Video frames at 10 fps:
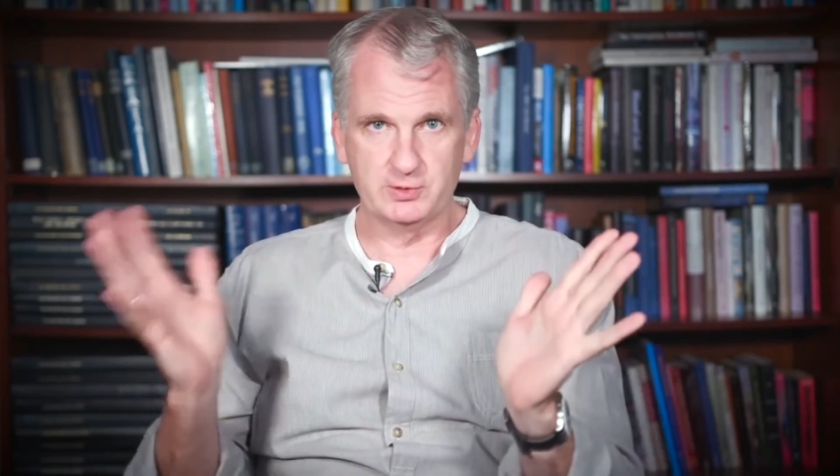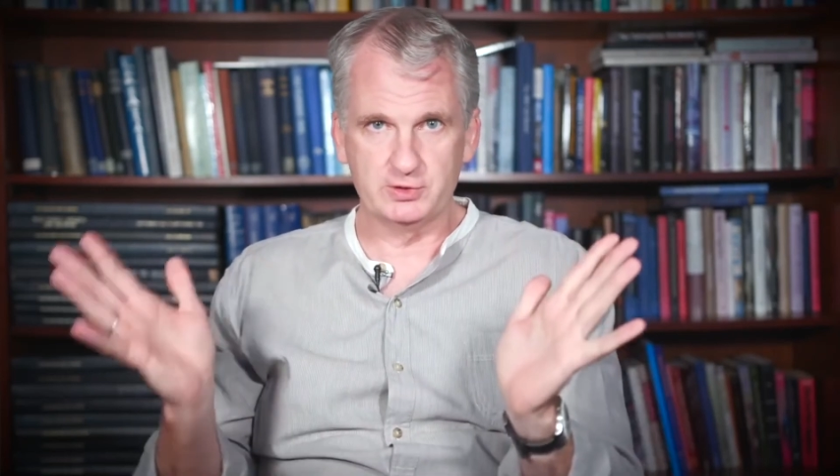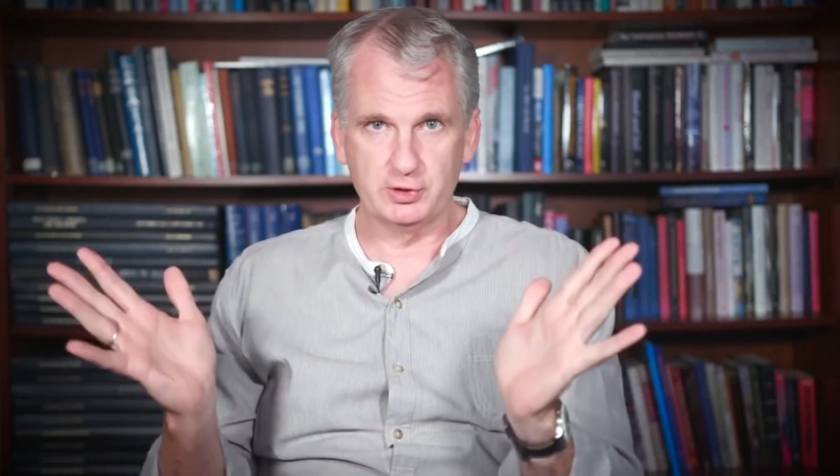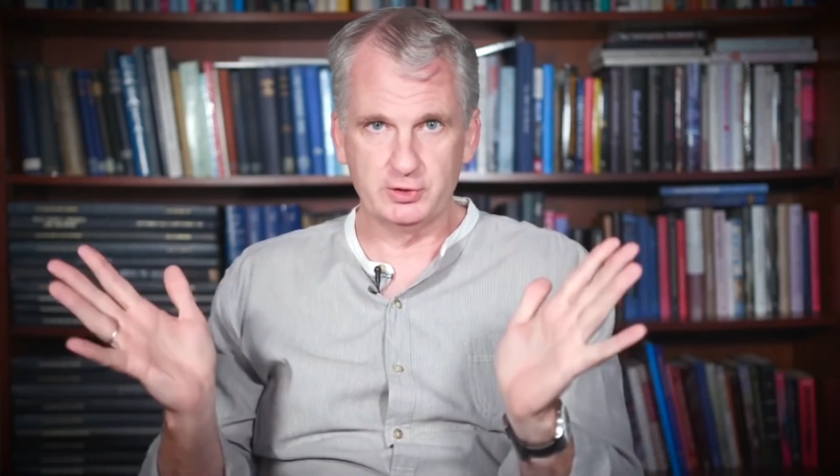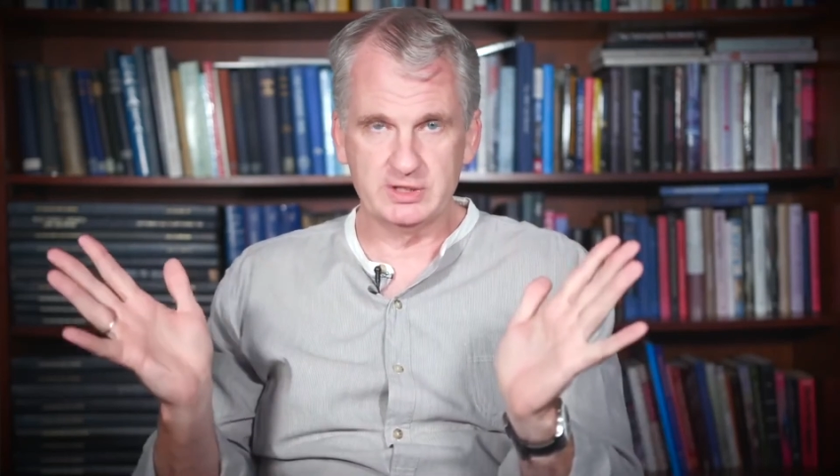to
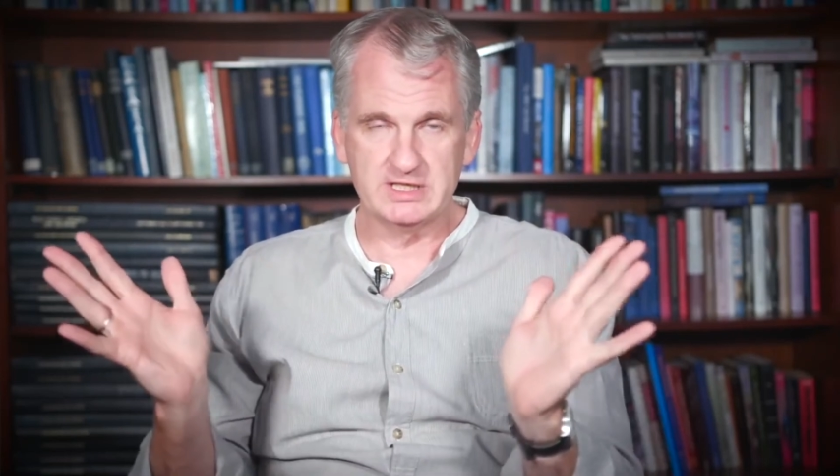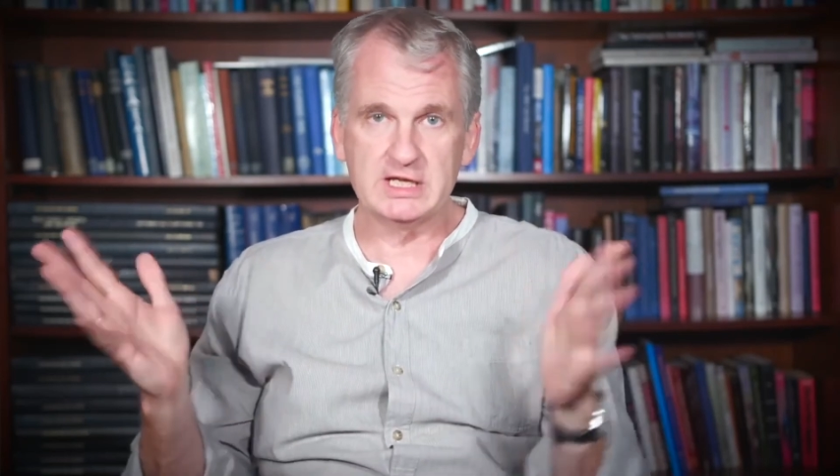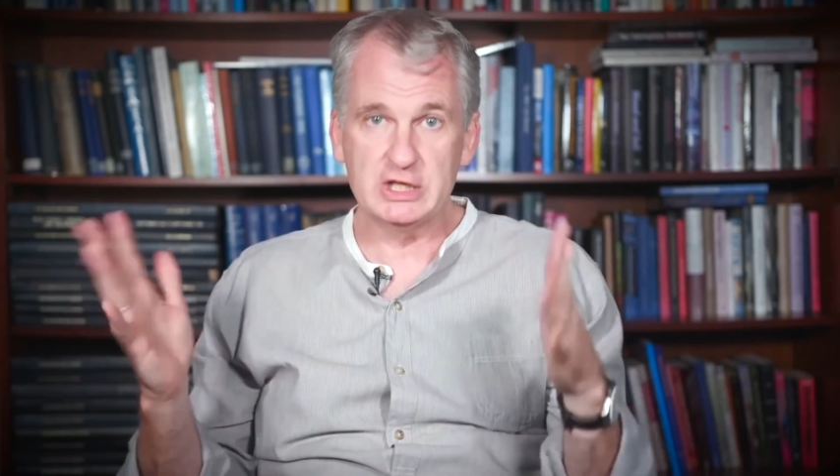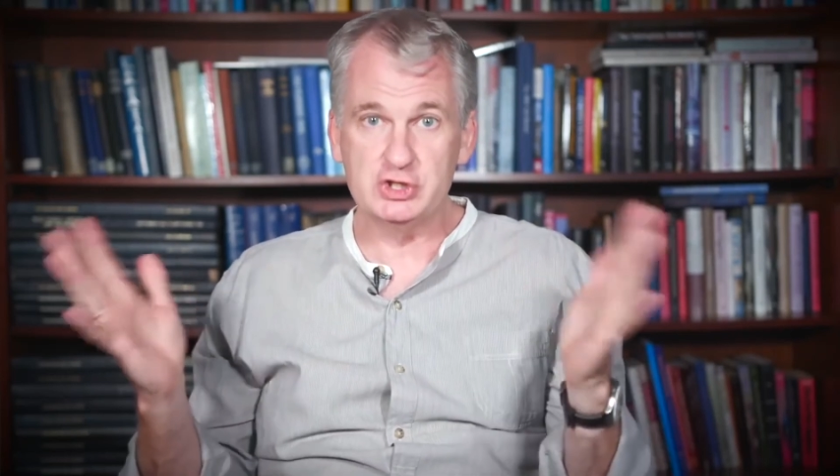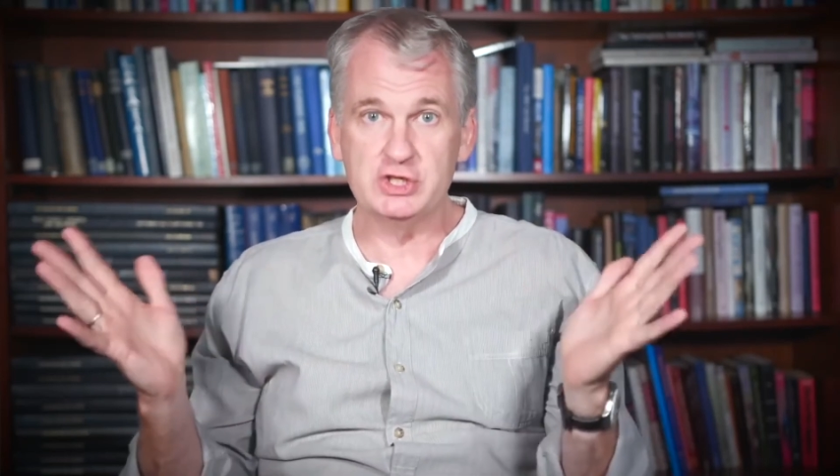
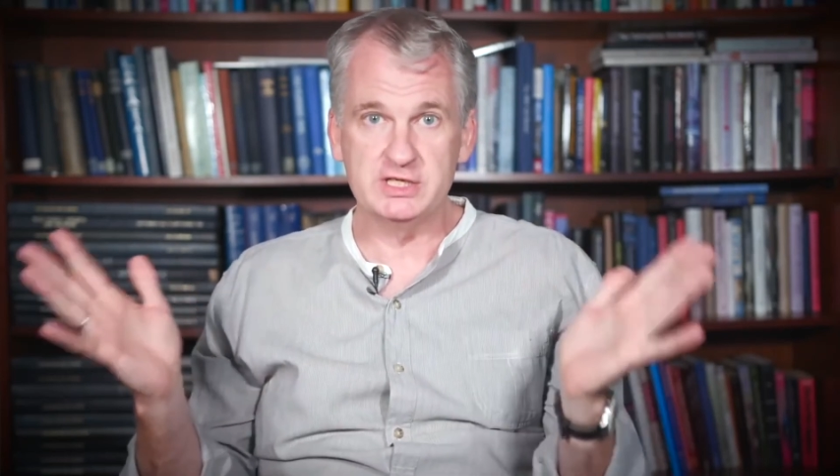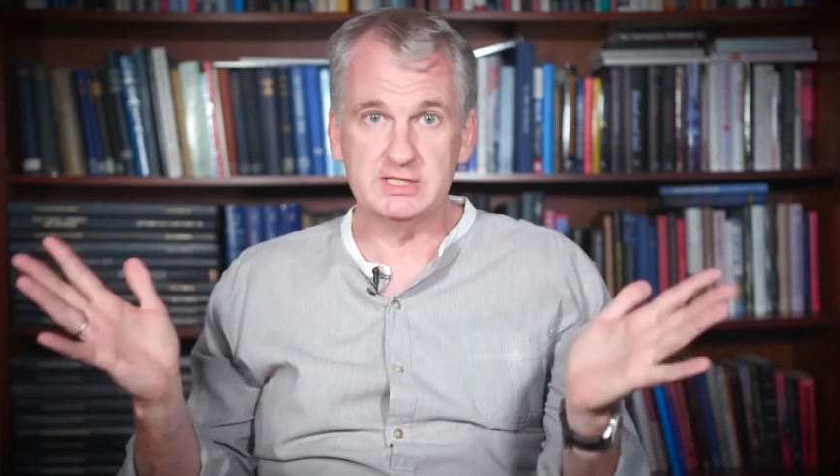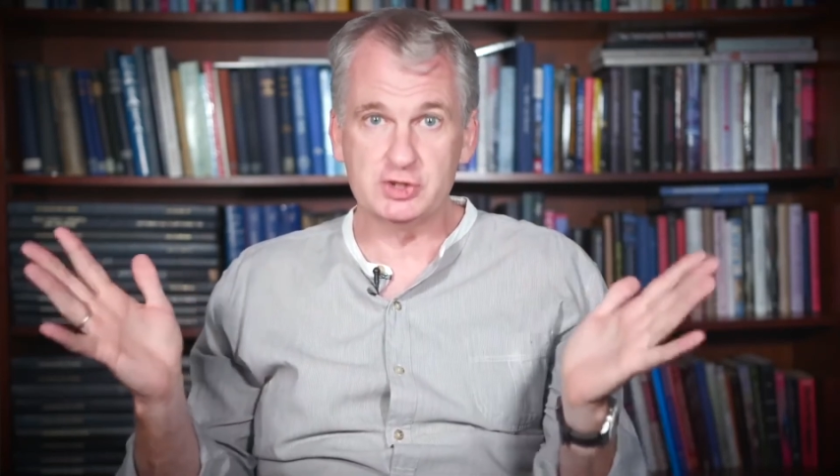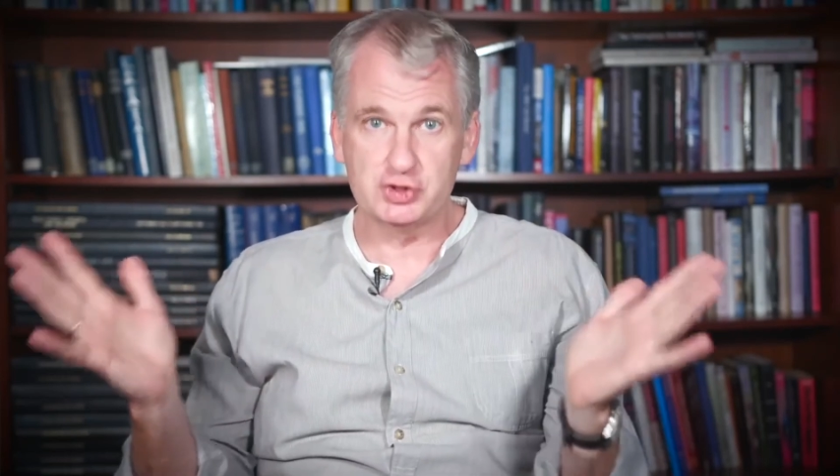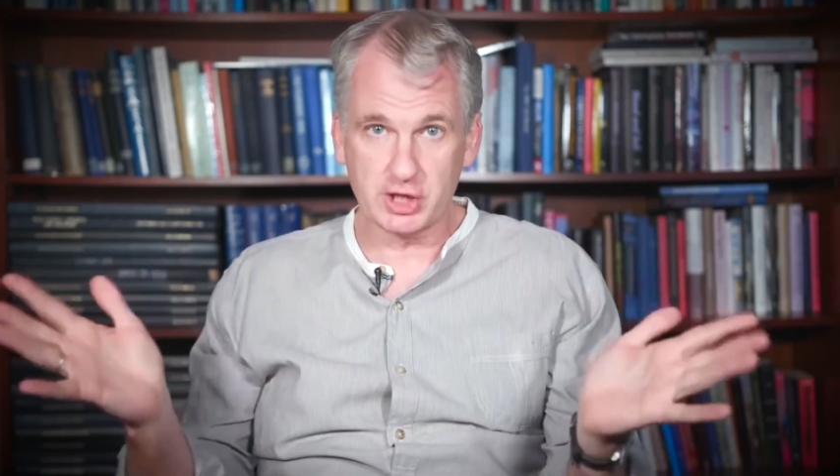eternity is
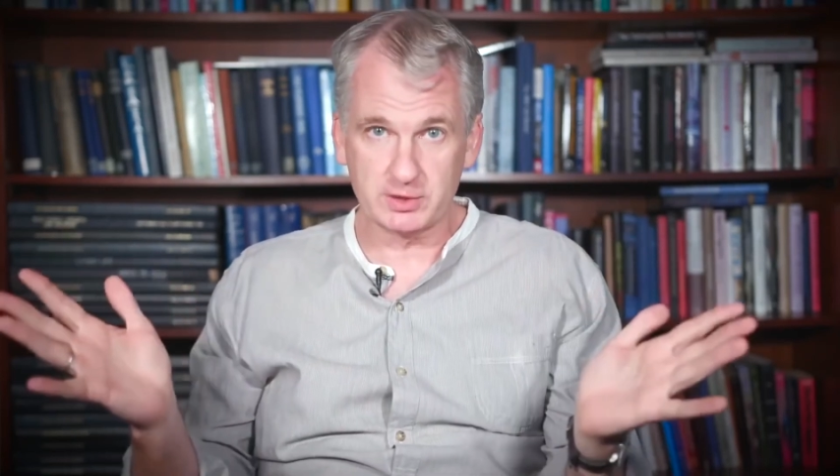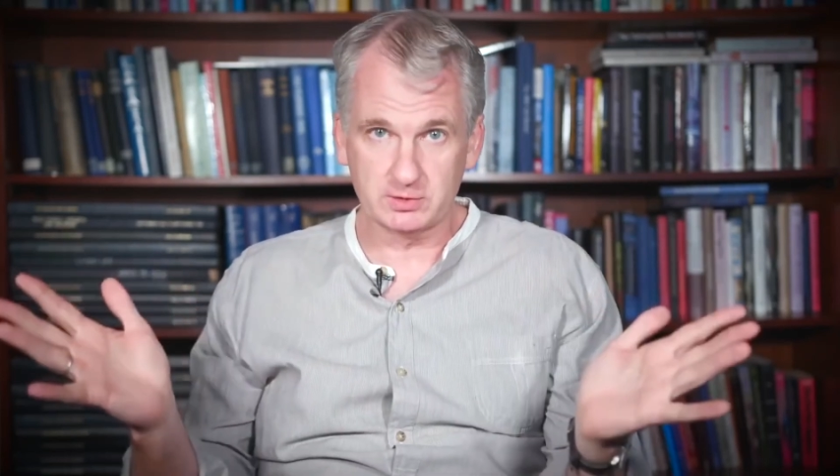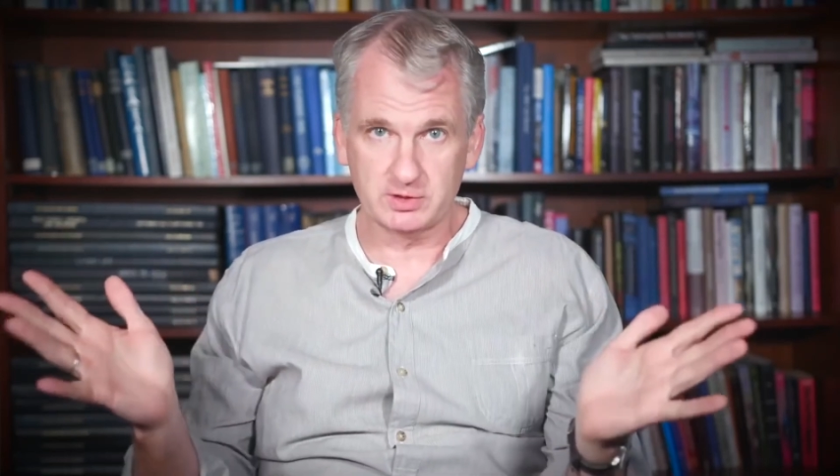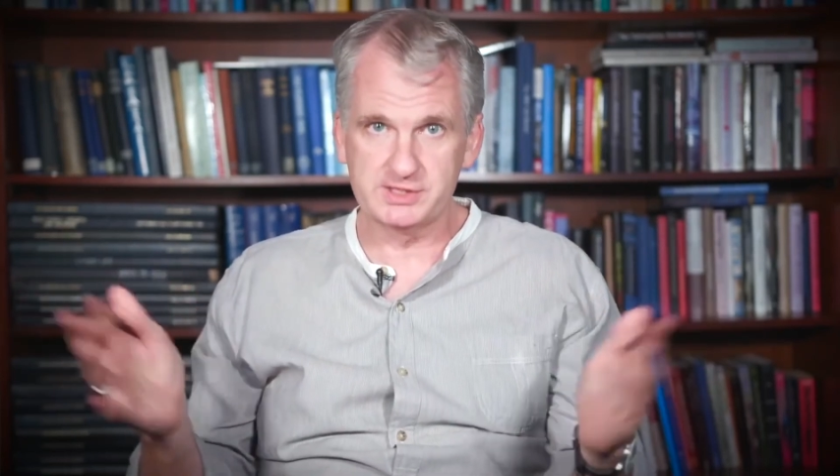indeed general.